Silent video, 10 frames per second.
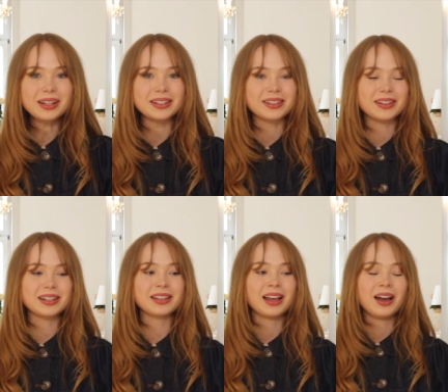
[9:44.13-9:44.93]
So
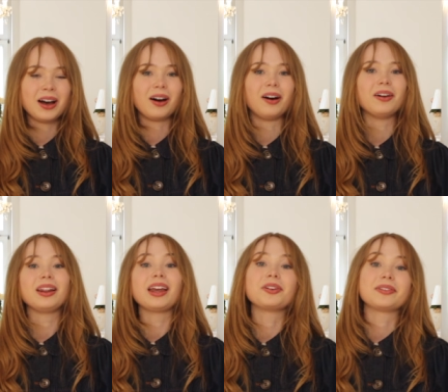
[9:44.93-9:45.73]
this whole
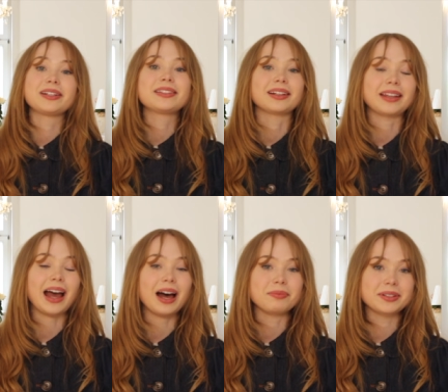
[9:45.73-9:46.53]
linguistic
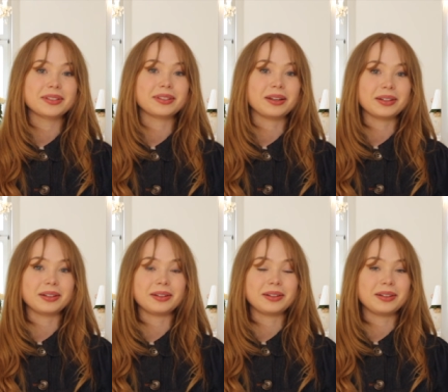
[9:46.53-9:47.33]
depth
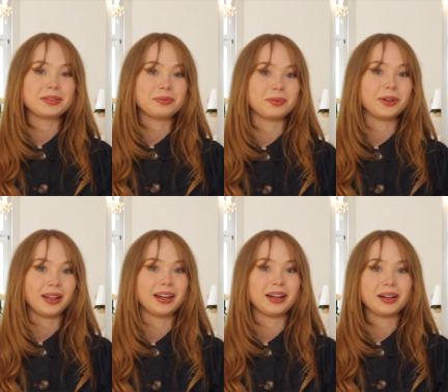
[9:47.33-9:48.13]
is
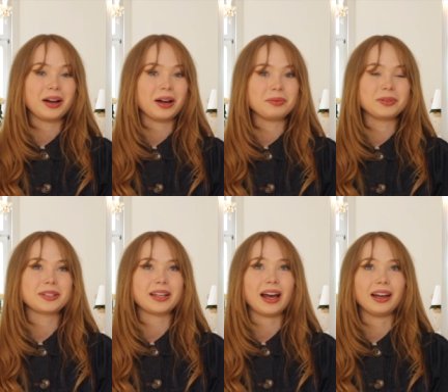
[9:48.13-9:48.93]
really, I would
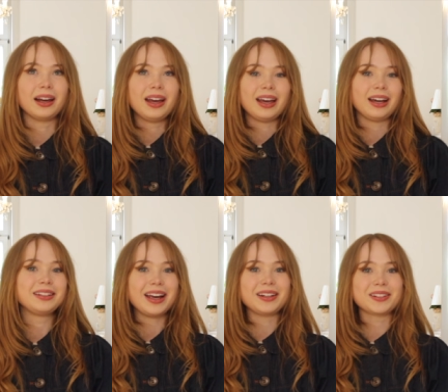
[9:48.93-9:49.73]
say, in
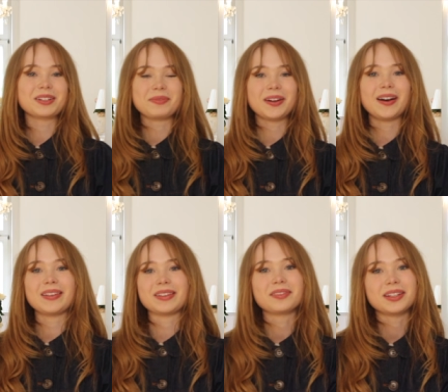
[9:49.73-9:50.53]
danger
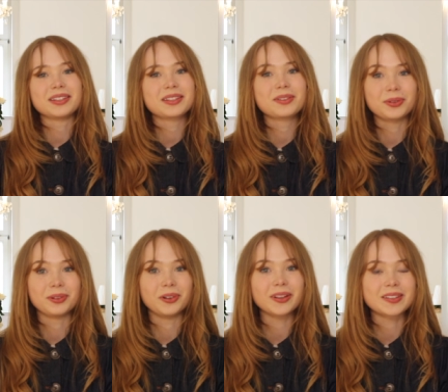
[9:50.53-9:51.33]
because of these
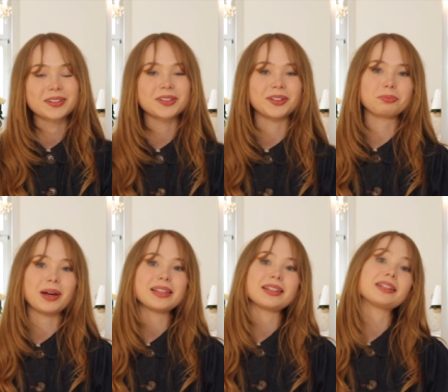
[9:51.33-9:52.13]
tools and short
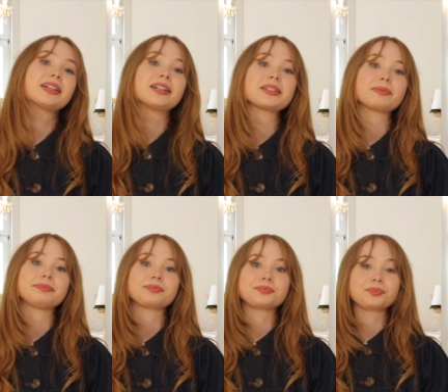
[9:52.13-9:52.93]
messages.
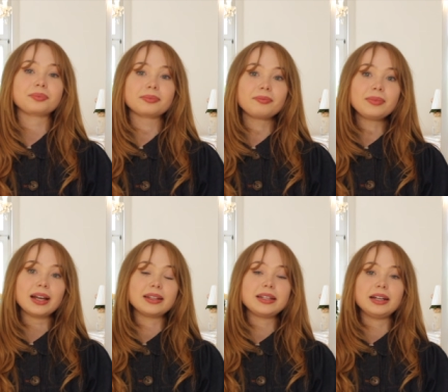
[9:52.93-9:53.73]

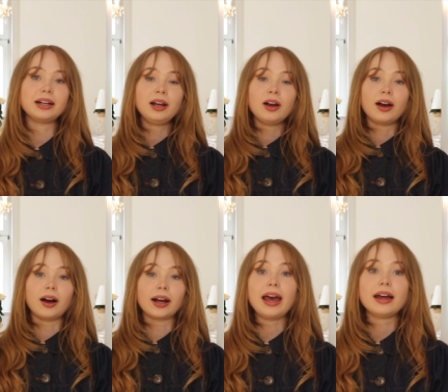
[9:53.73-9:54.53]
And here,
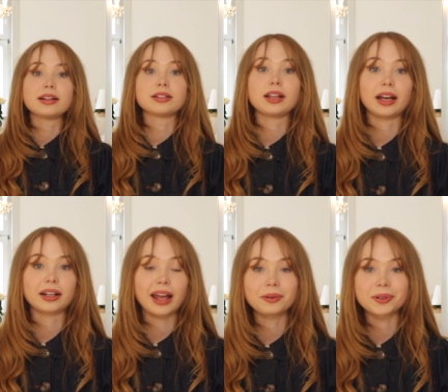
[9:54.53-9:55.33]
again, like
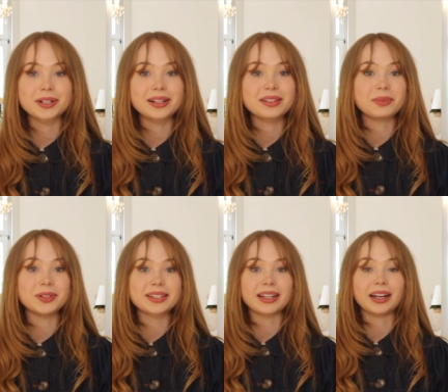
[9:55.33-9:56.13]
language isn't
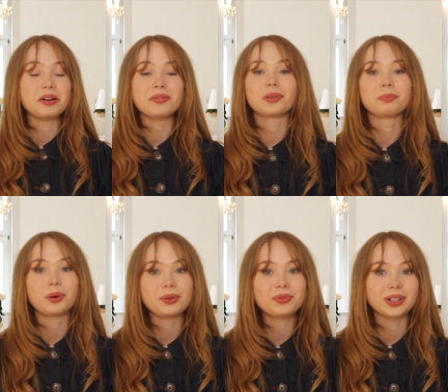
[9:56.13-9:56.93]
about saying everything
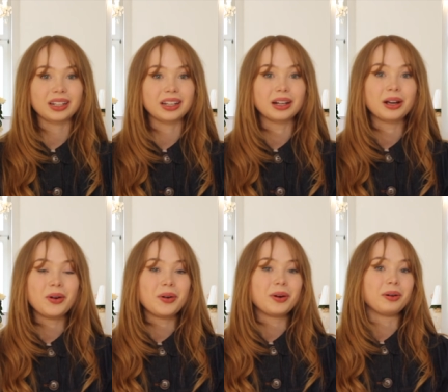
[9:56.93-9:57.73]
perfectly
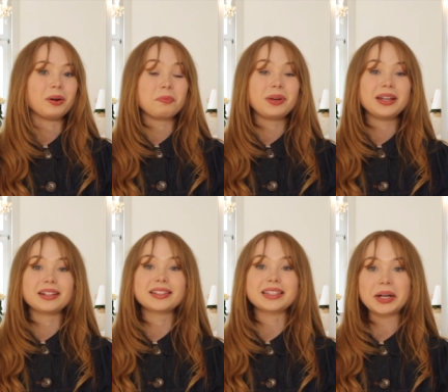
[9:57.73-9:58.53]
or
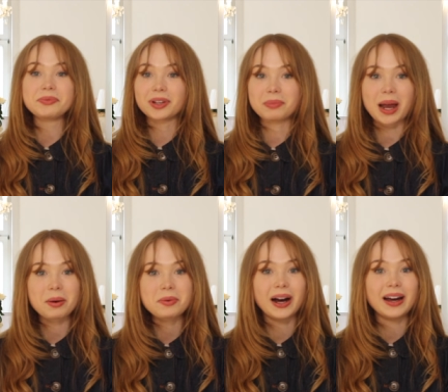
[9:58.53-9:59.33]
repeating something
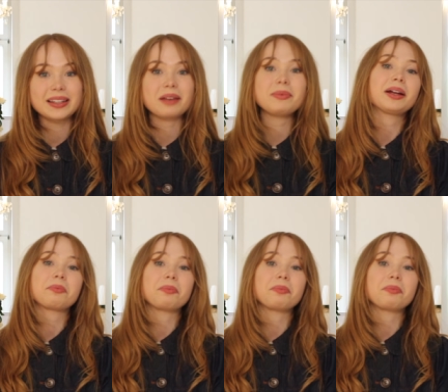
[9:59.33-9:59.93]
memorized. I mean, that